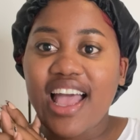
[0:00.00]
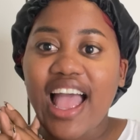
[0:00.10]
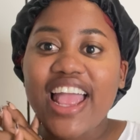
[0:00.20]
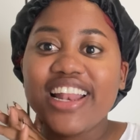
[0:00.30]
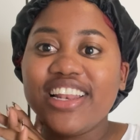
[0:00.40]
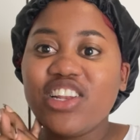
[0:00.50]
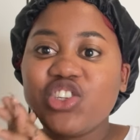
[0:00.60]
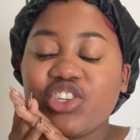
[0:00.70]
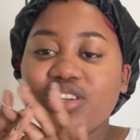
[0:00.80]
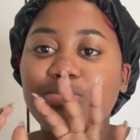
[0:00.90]
I
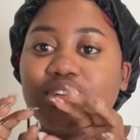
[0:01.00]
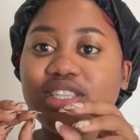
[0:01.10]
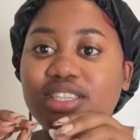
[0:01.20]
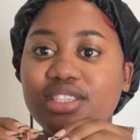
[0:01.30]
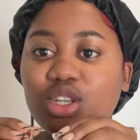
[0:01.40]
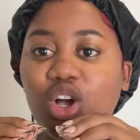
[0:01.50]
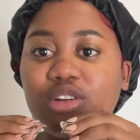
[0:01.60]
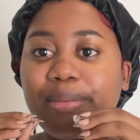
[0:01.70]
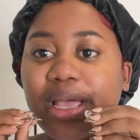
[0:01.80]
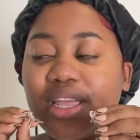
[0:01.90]
literally put this
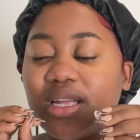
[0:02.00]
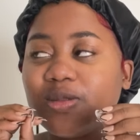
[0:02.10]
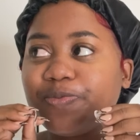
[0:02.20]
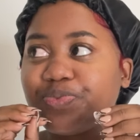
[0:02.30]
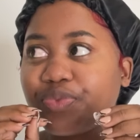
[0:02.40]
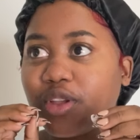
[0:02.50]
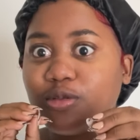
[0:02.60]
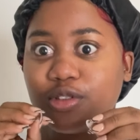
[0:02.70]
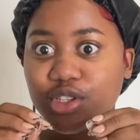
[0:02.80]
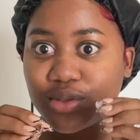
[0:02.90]
on my
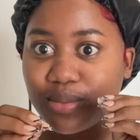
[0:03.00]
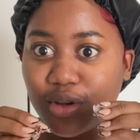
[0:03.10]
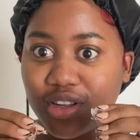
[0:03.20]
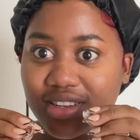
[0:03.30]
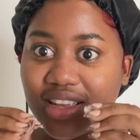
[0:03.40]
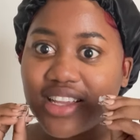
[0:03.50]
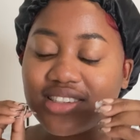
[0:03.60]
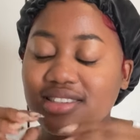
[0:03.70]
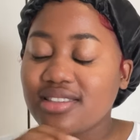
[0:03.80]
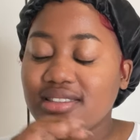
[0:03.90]
vision board. I
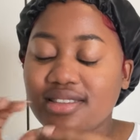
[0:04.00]
just